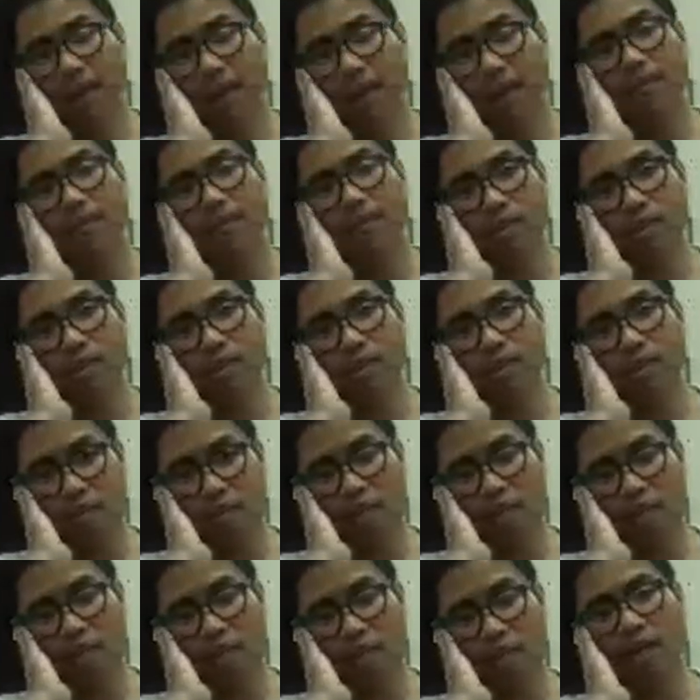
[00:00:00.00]
gas
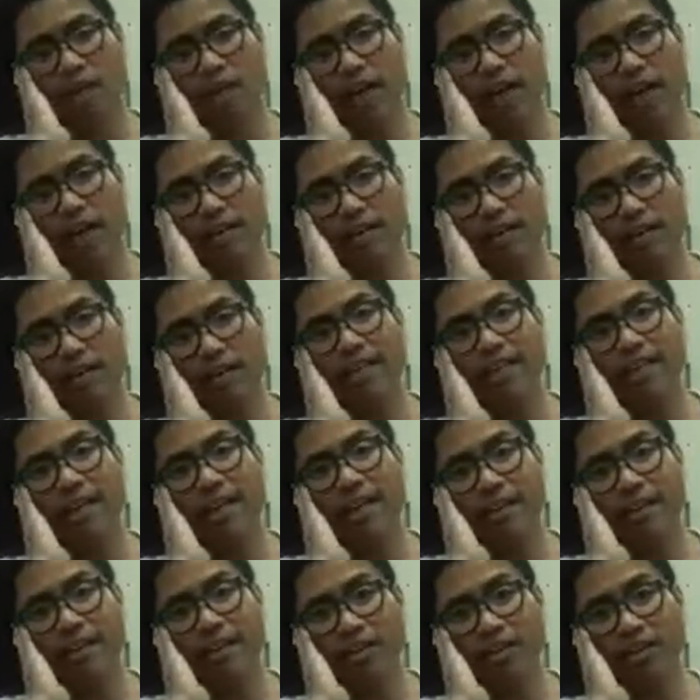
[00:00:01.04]
chemistry, and
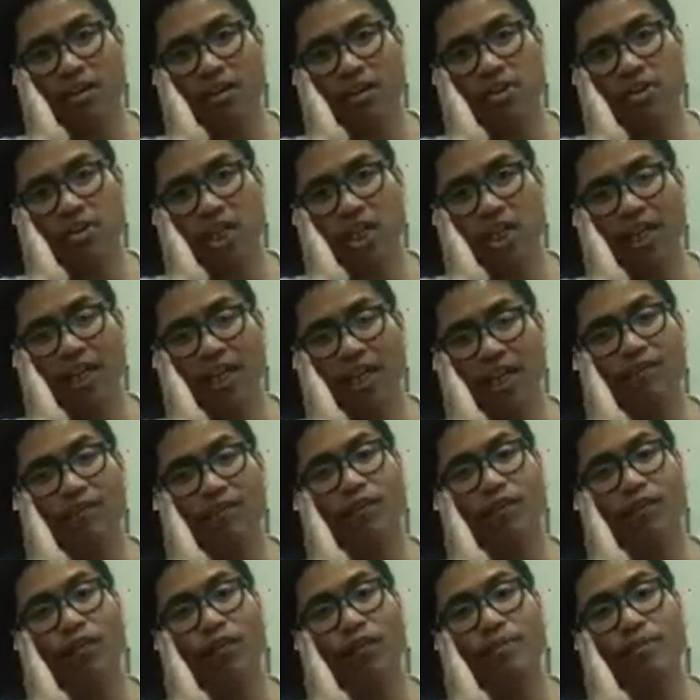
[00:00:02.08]
medical technology, and
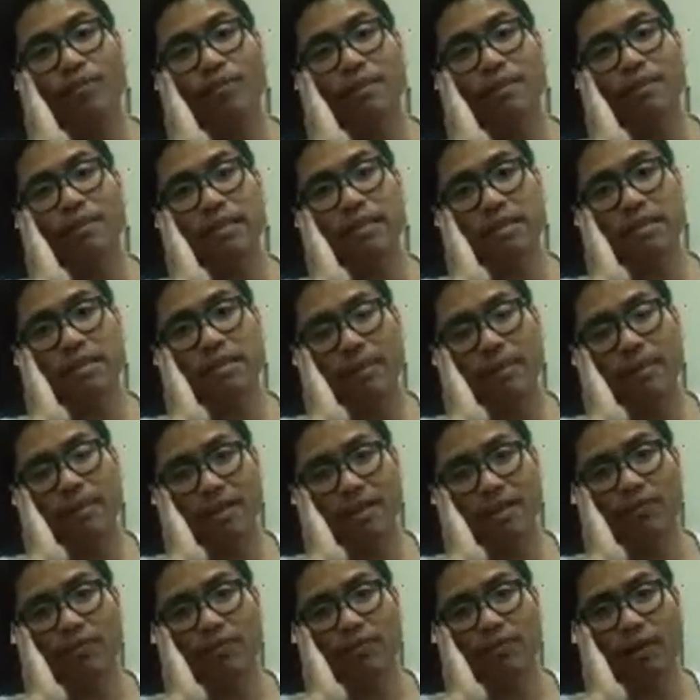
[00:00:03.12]
even pharmacy,
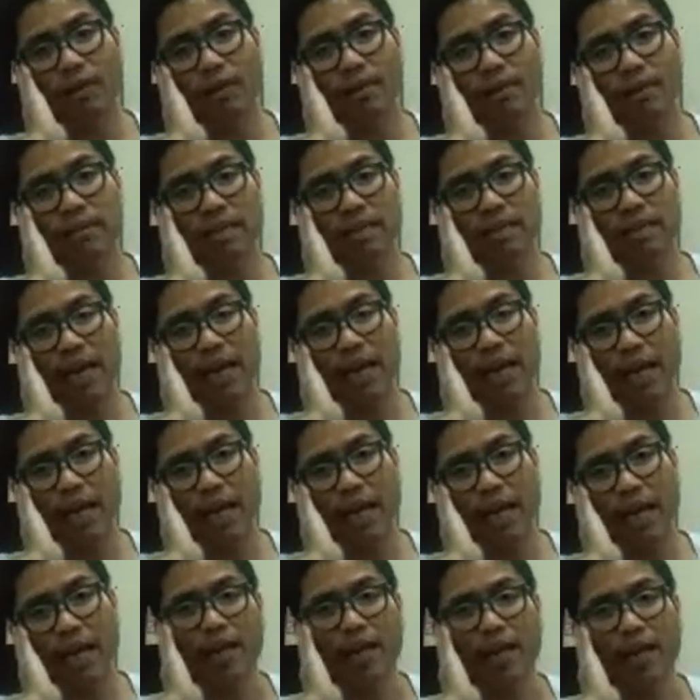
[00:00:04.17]
BS pharmacy
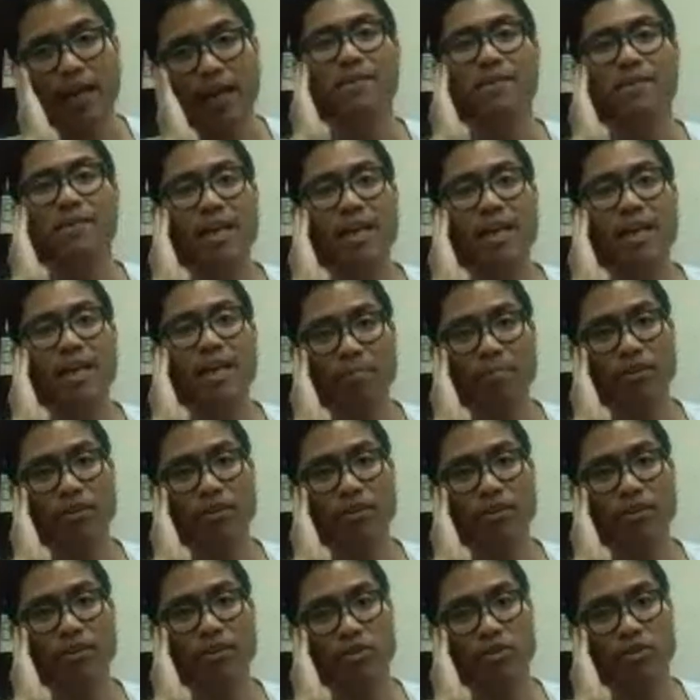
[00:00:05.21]
and BS
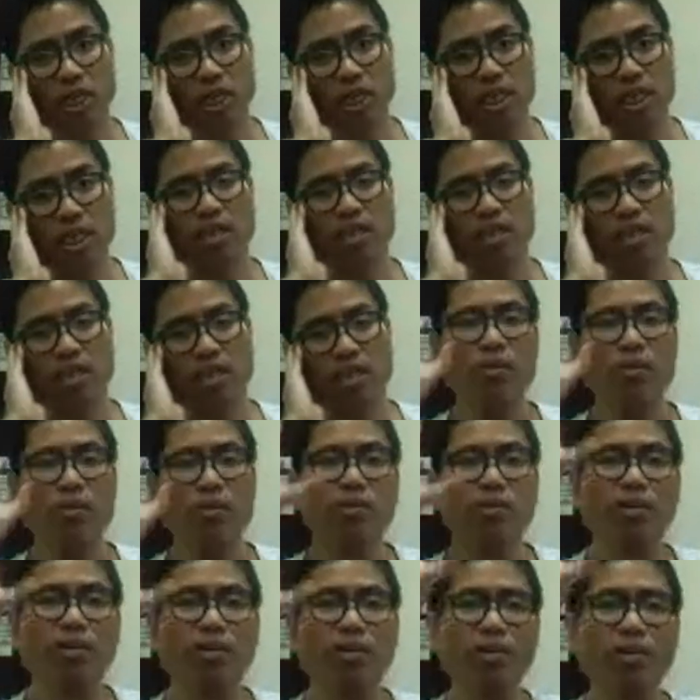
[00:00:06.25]
biology. So
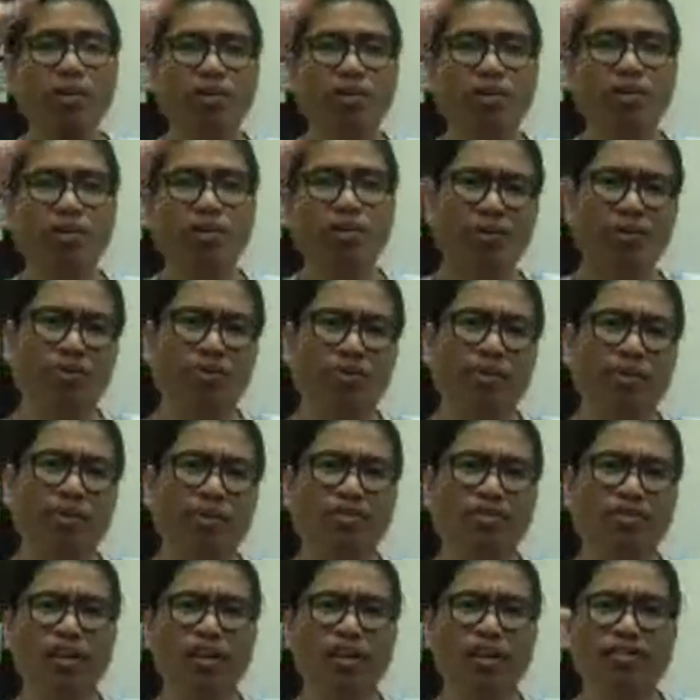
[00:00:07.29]
these are you
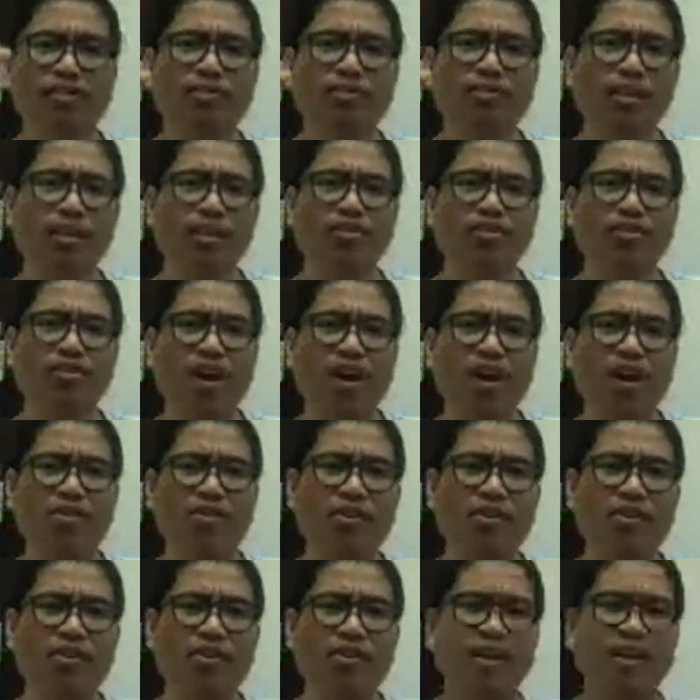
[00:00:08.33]
know interrelated with each
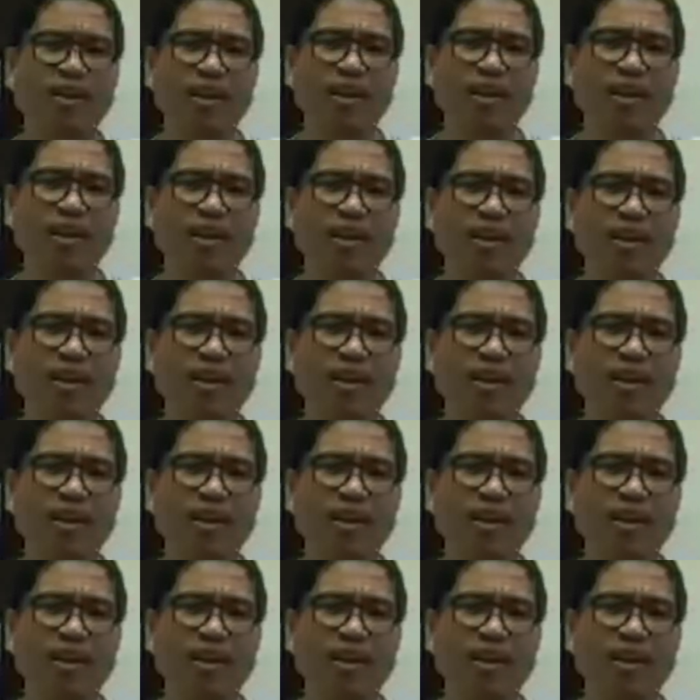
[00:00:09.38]
other.